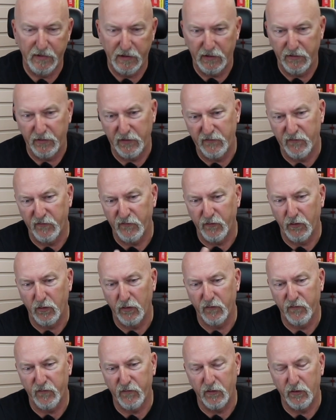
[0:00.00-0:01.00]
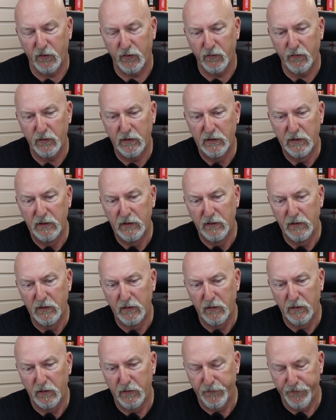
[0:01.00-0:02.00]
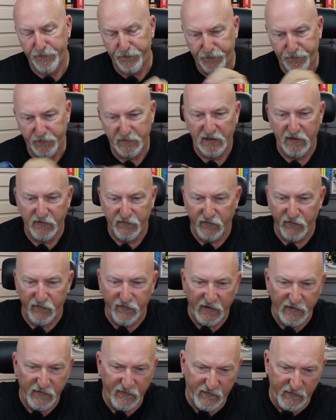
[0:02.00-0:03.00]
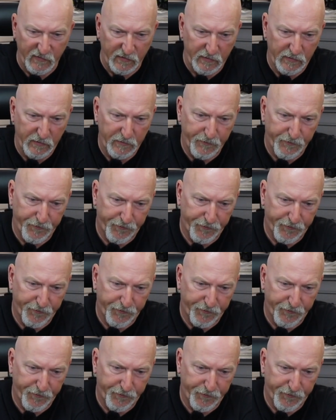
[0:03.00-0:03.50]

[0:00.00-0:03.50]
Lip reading: and this is also a suggestion